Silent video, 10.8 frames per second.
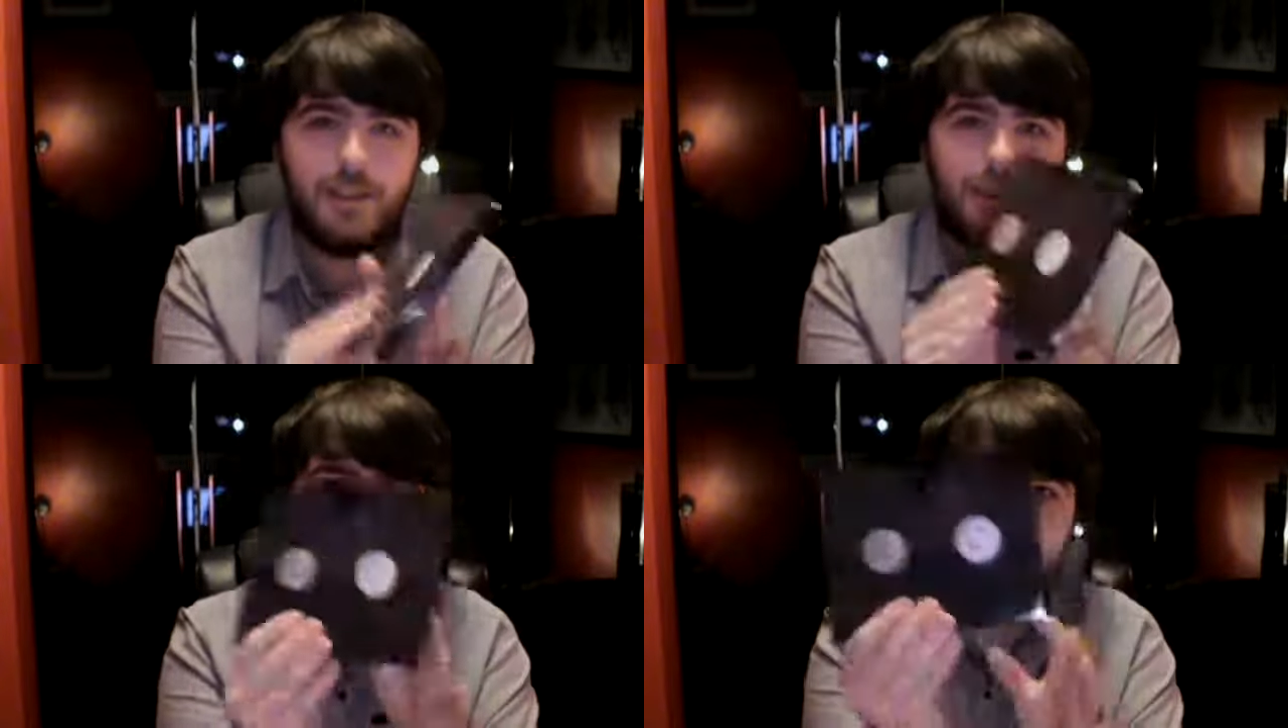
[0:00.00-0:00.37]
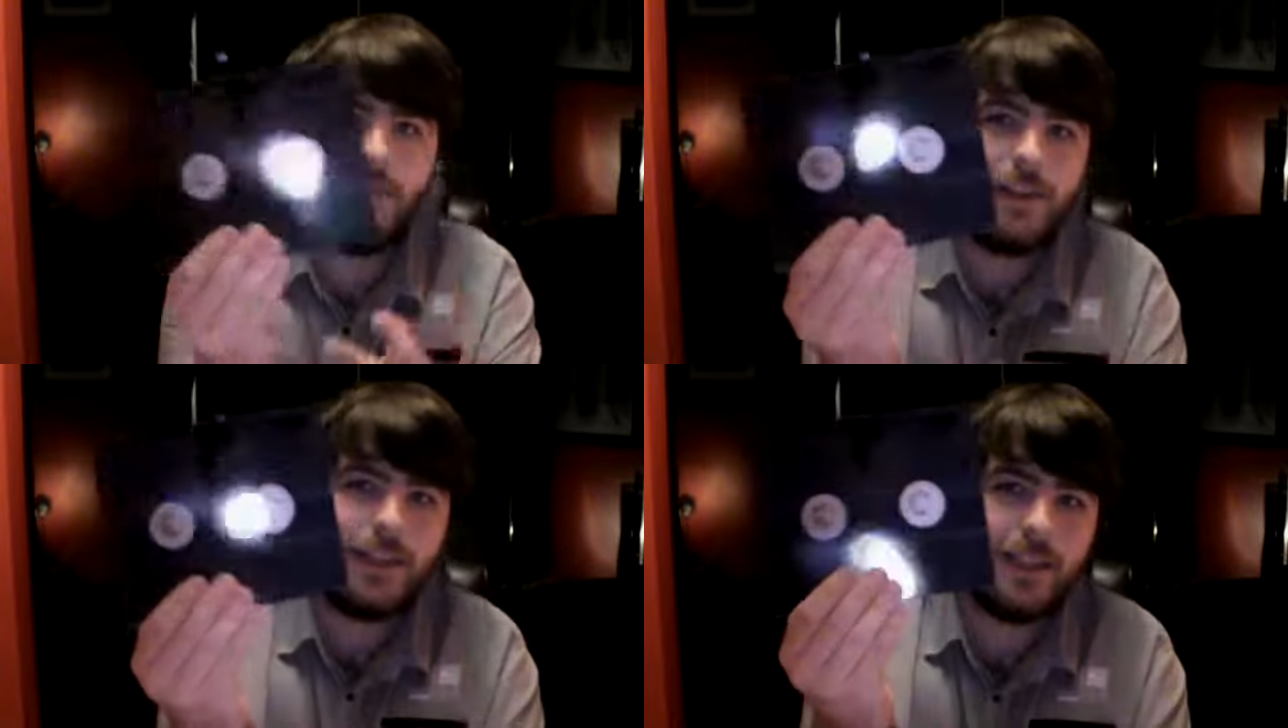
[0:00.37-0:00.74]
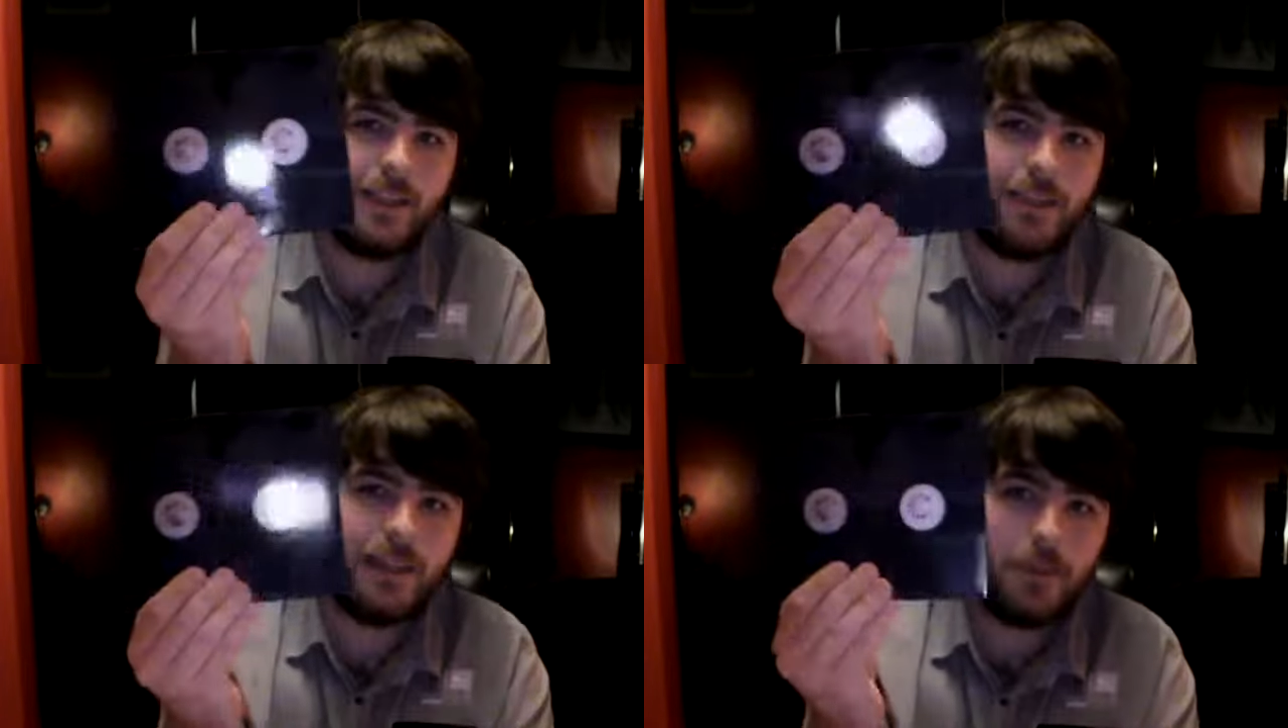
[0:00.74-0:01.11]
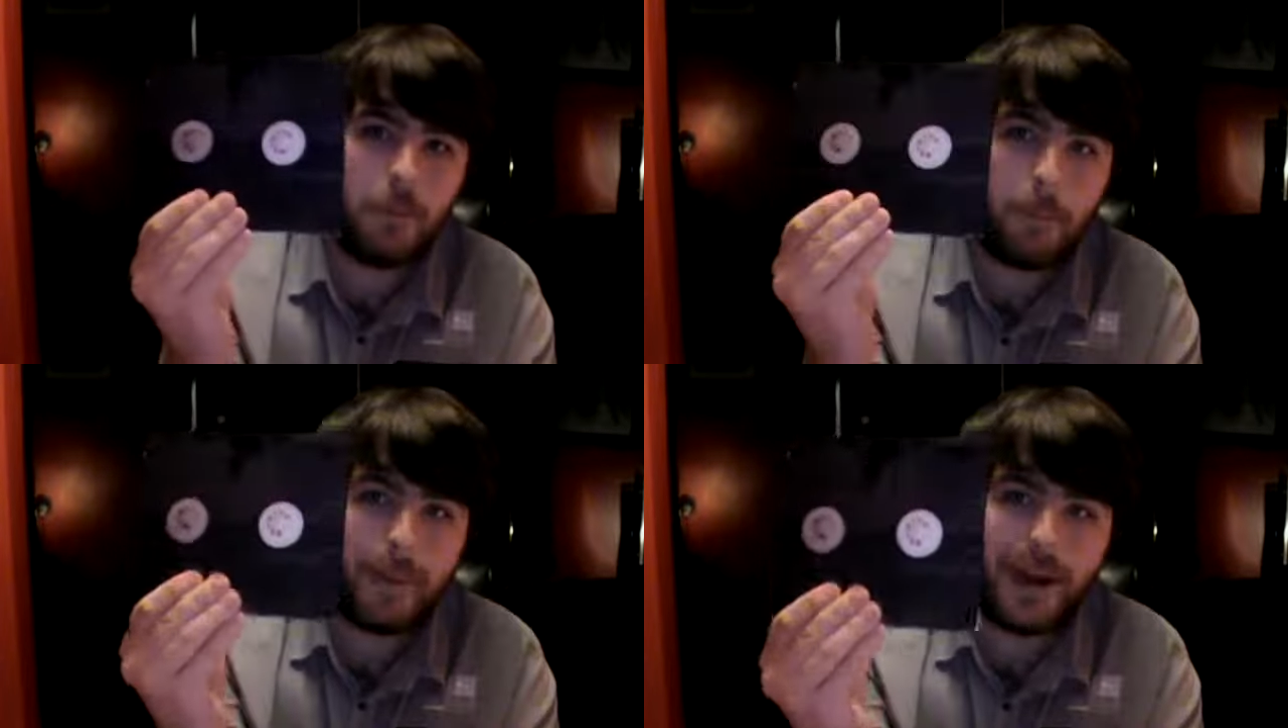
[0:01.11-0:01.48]
look, even like they've done
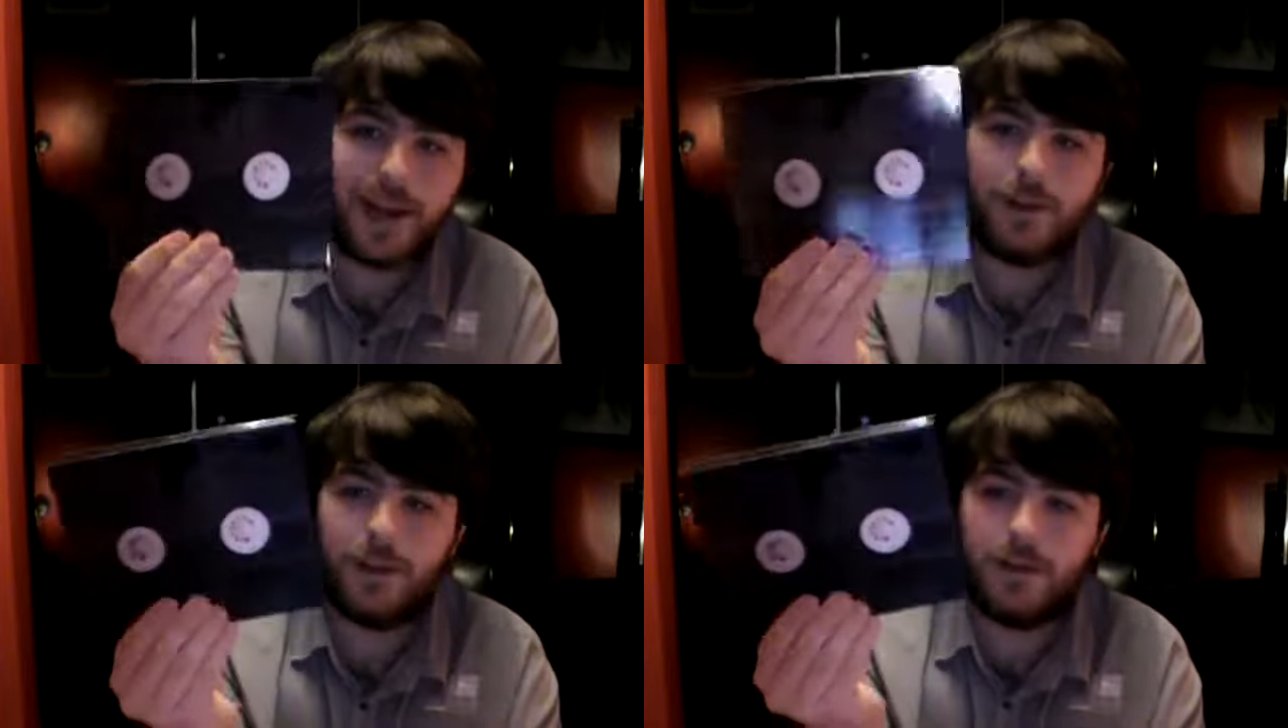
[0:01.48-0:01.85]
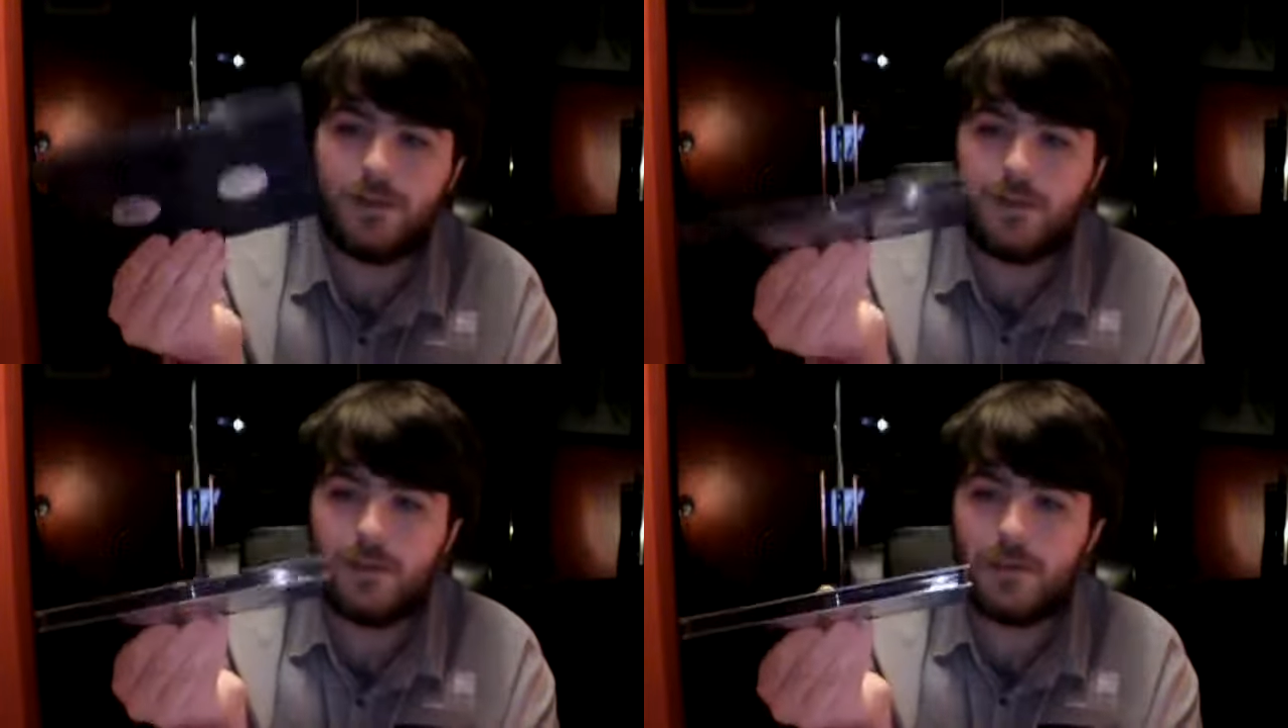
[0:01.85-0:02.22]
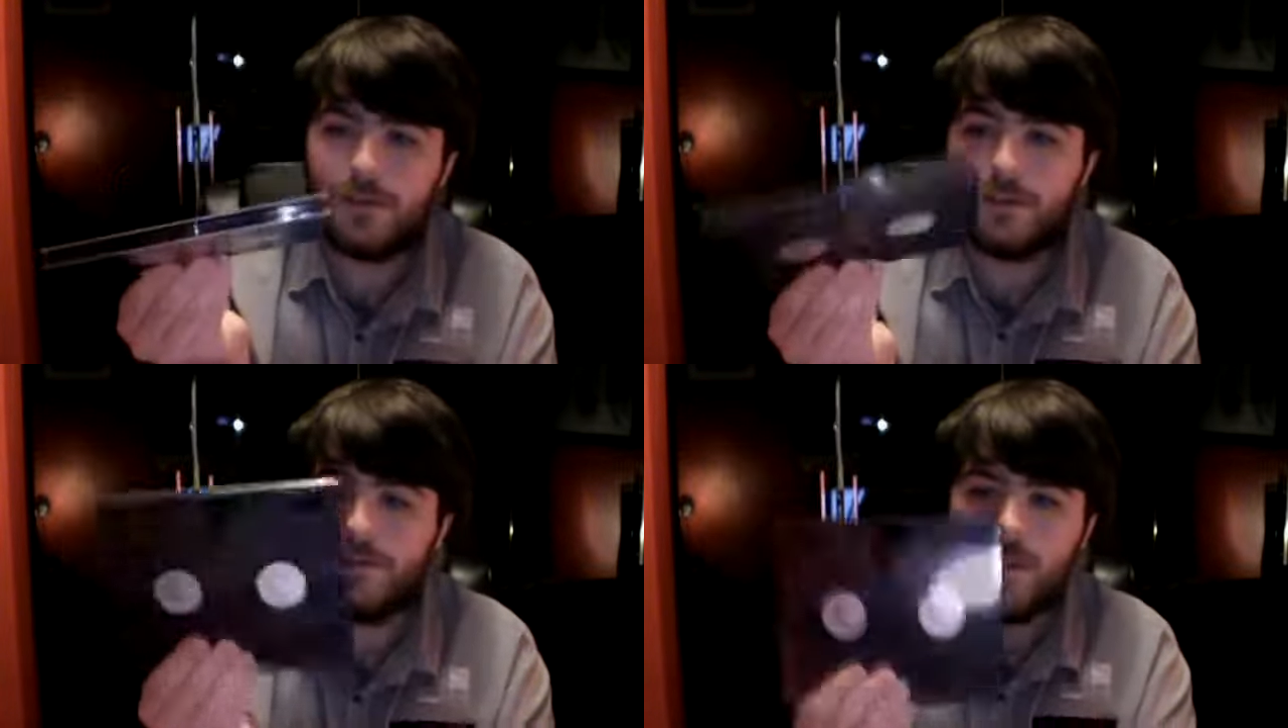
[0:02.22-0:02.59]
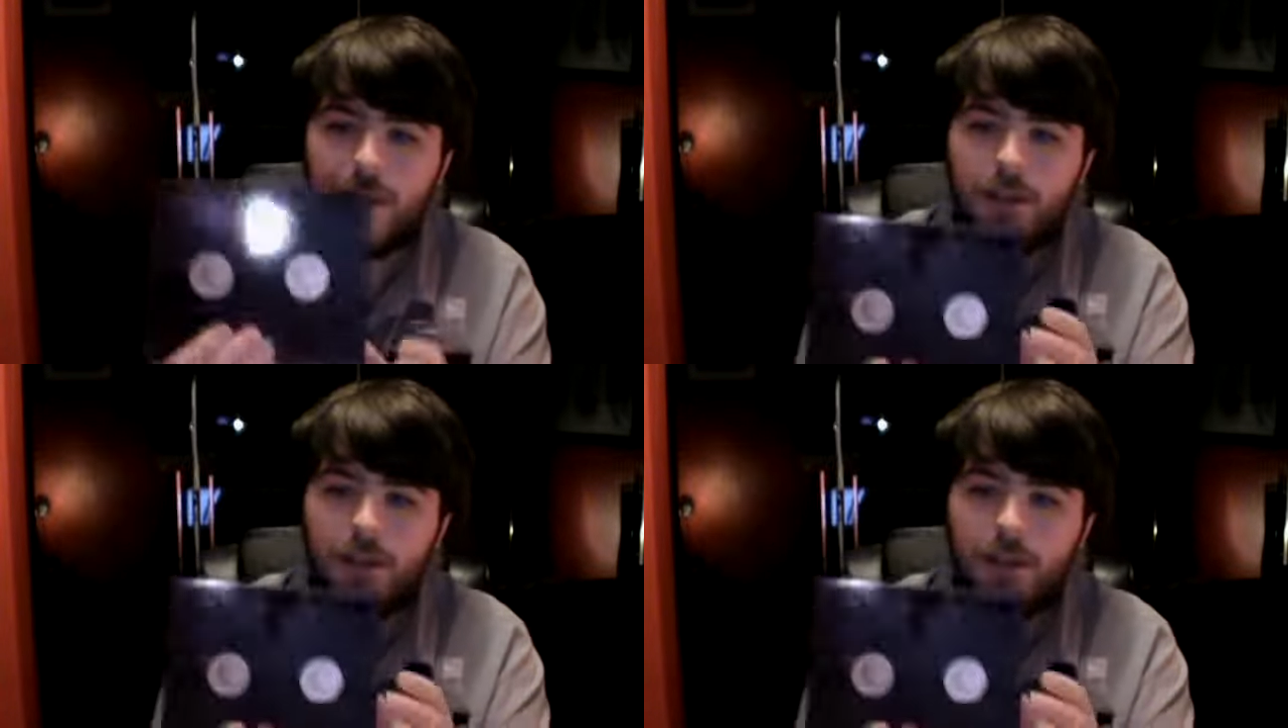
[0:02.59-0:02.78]
the back well, so